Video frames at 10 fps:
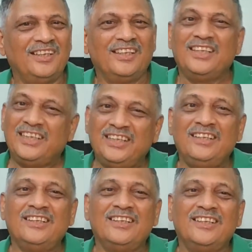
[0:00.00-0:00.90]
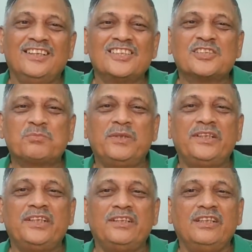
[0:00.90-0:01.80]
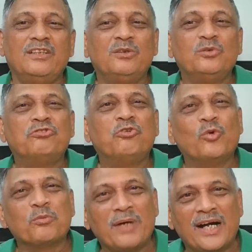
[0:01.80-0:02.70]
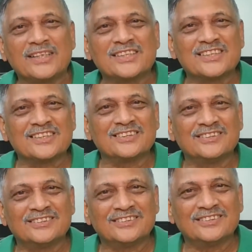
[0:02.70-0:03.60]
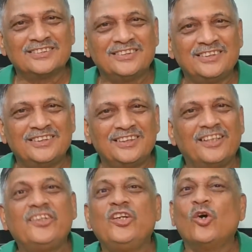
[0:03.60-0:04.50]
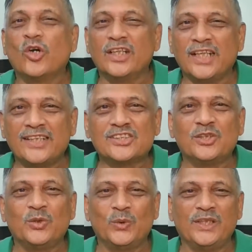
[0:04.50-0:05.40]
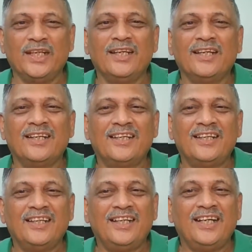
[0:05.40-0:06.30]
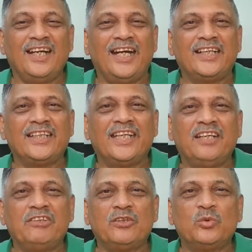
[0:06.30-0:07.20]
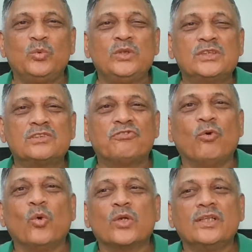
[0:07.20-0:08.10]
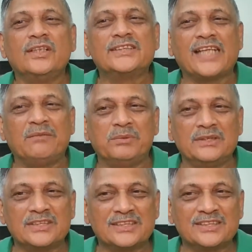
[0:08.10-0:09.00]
He split it into four parts, reorganized the whole thing, and gave it to his four disciples.